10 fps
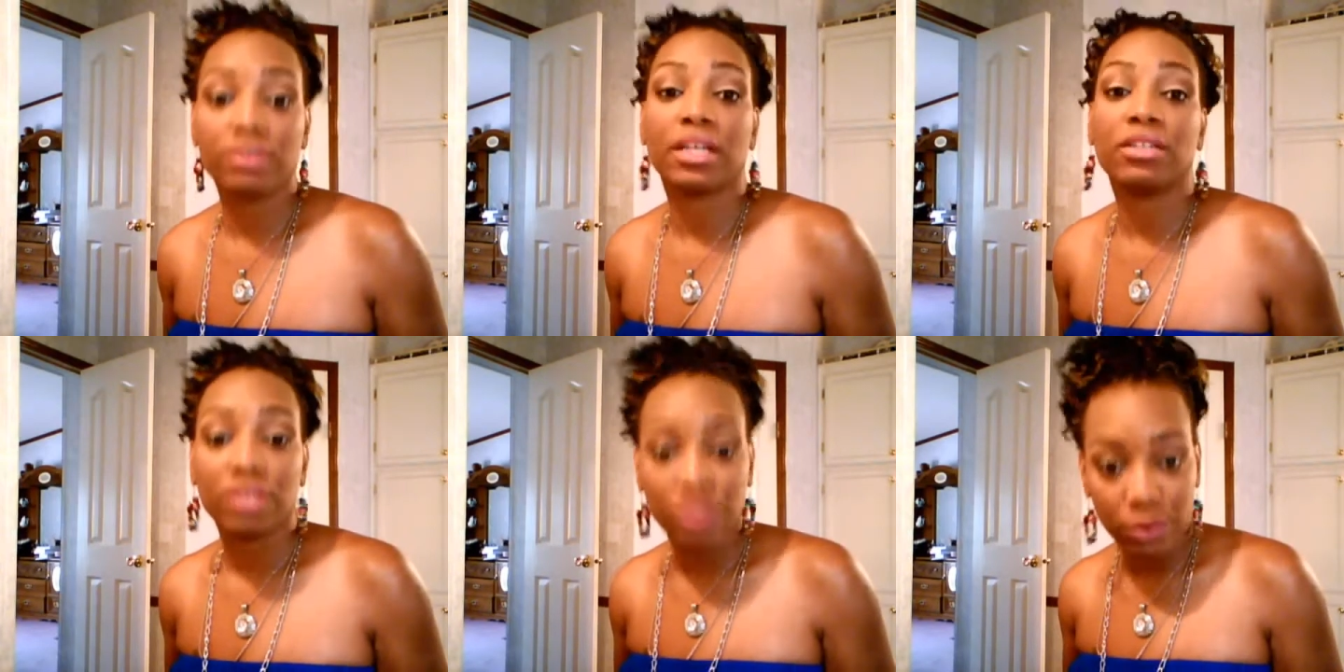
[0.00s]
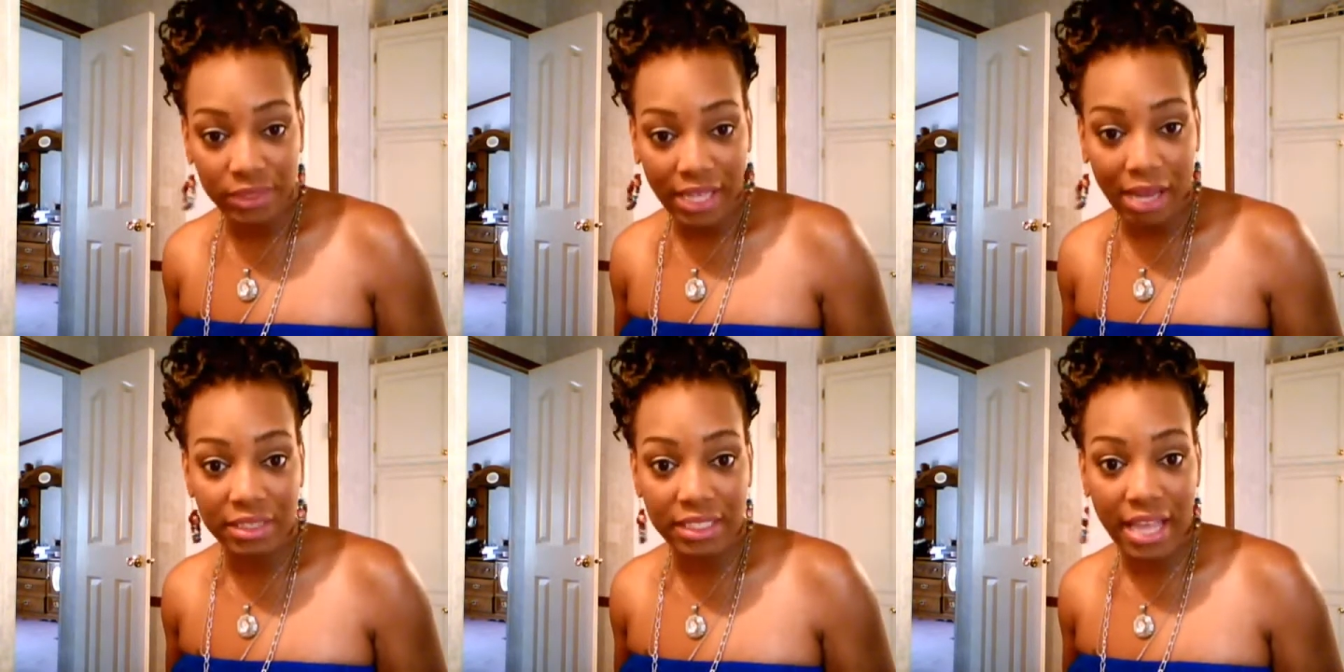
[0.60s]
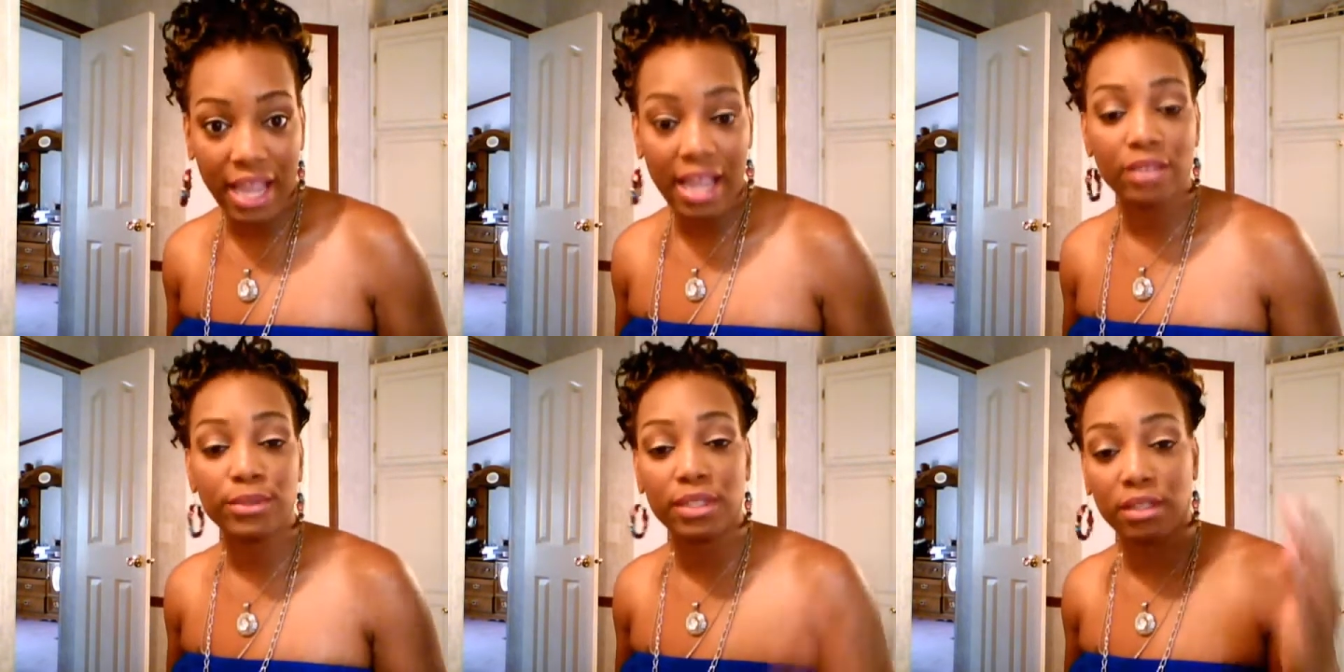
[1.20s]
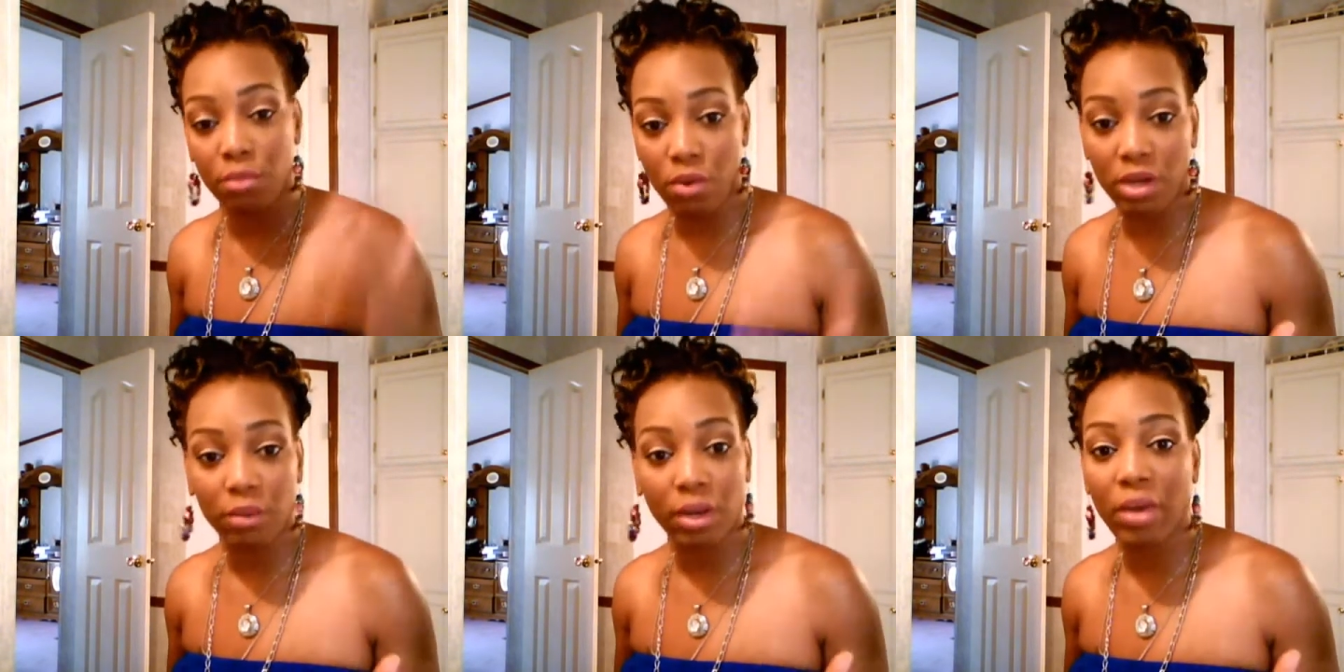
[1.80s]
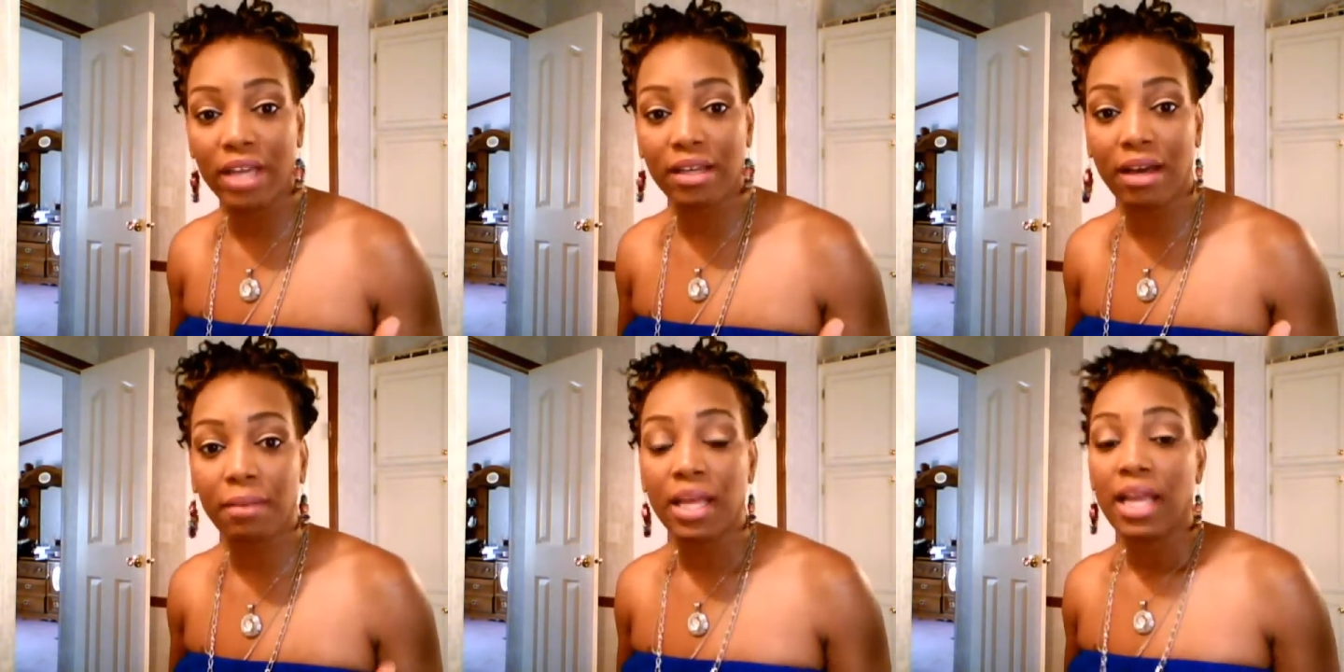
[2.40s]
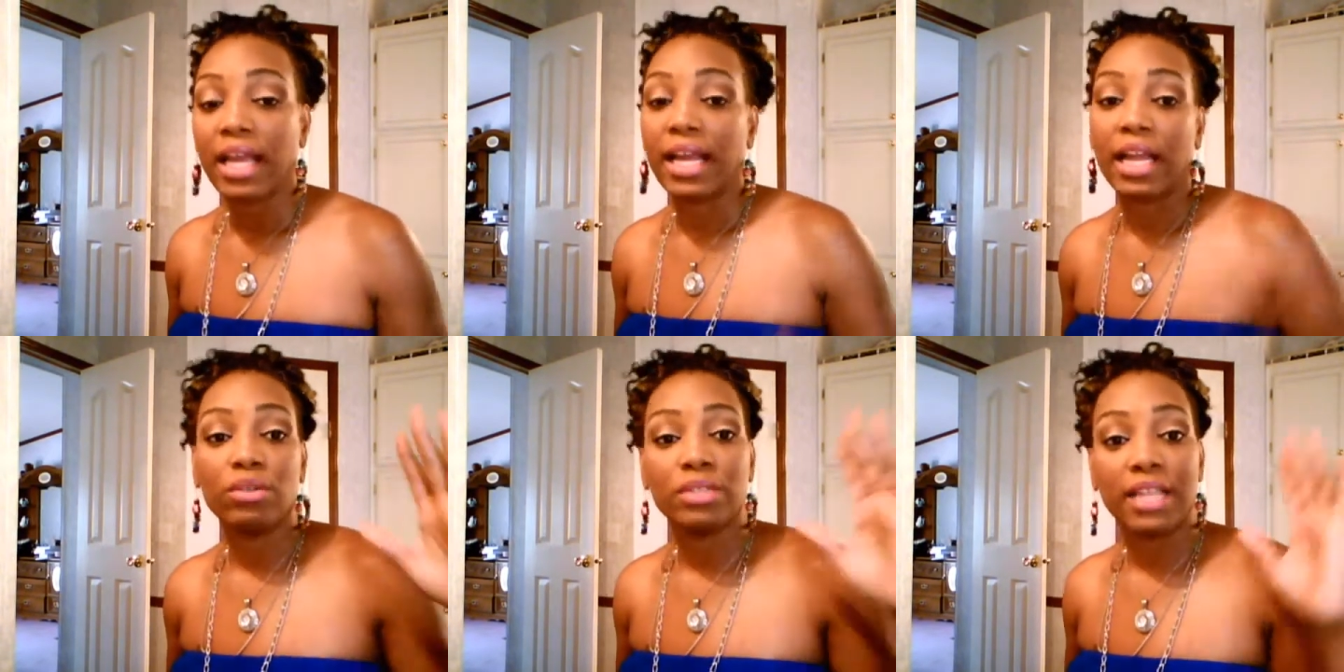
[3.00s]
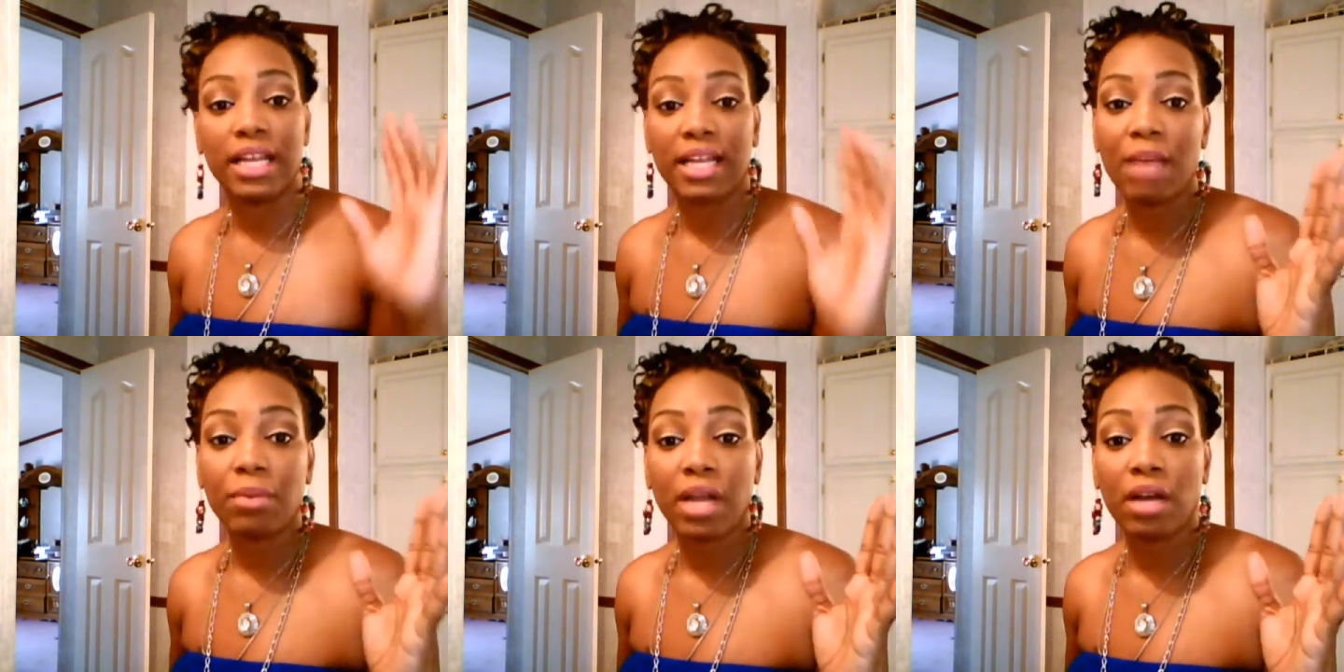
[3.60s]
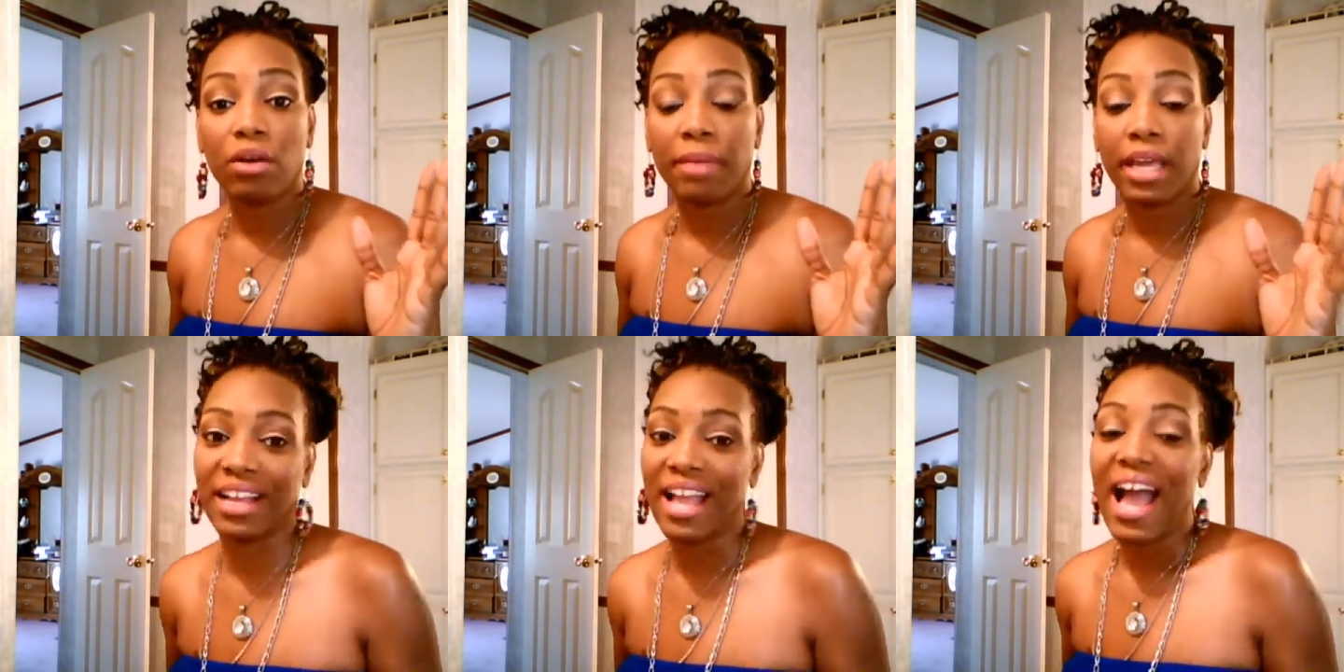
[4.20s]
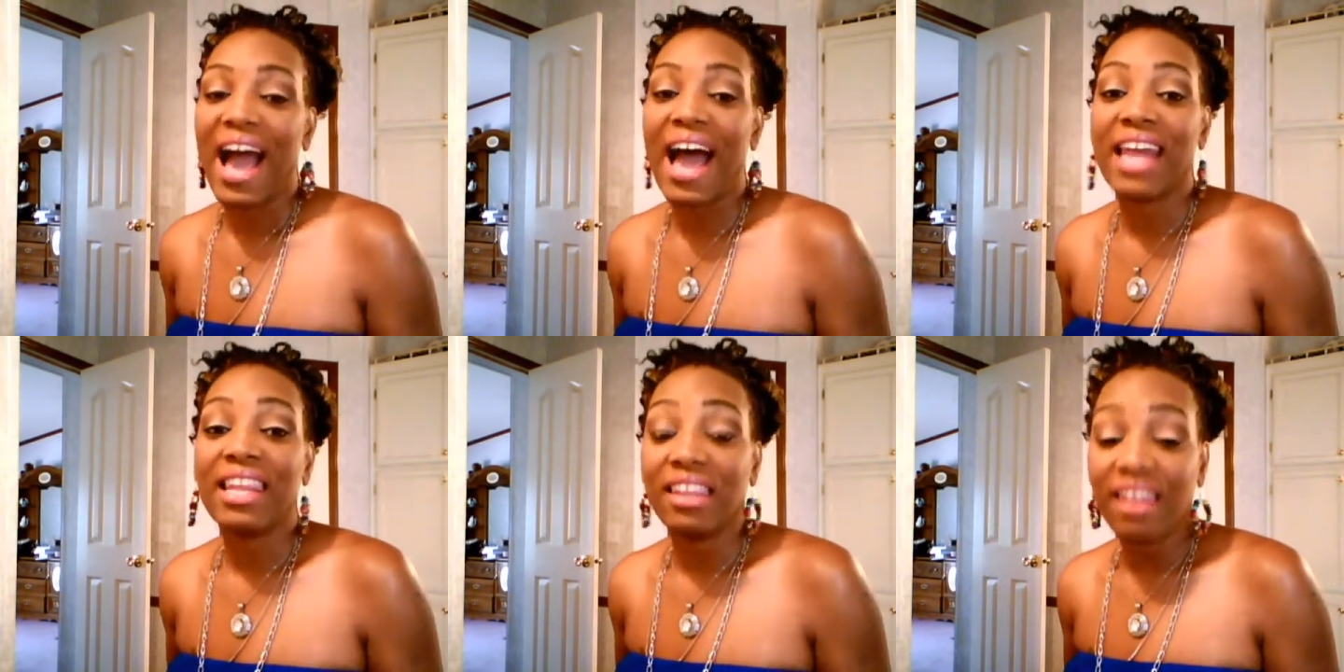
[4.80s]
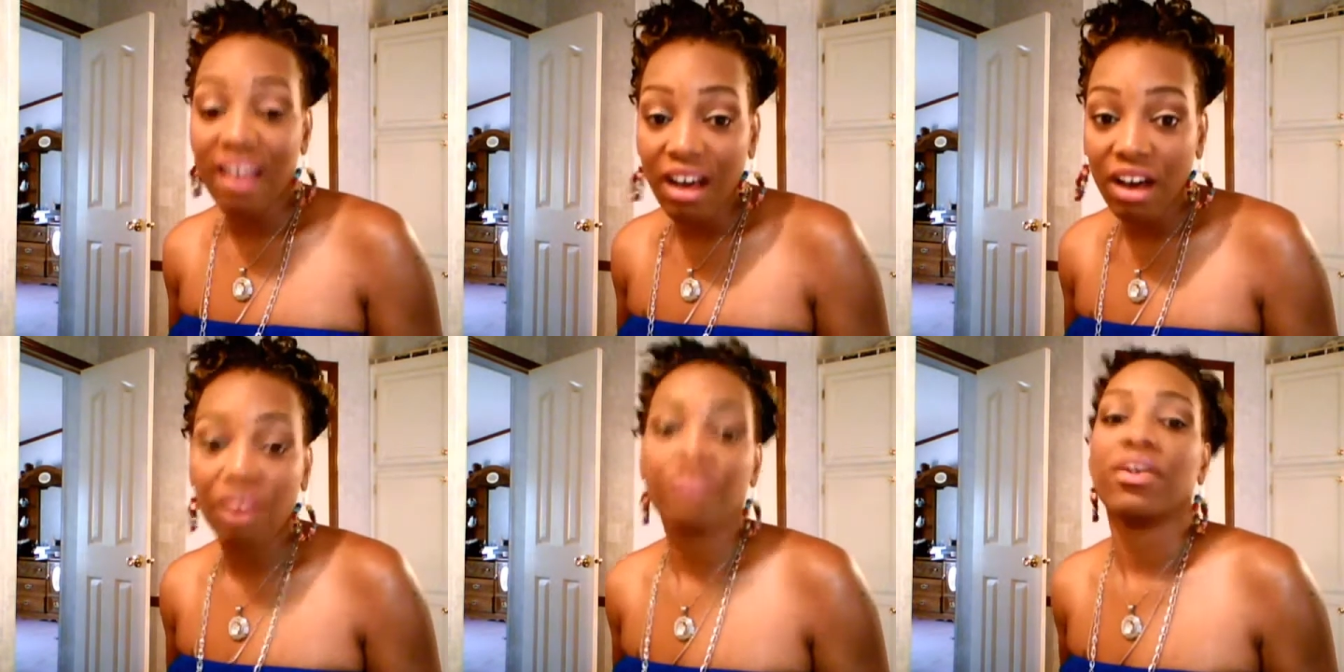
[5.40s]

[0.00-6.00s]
I use it two times a day. I use it in the morning when I wake up, and I use it at night when I go to bed. I love,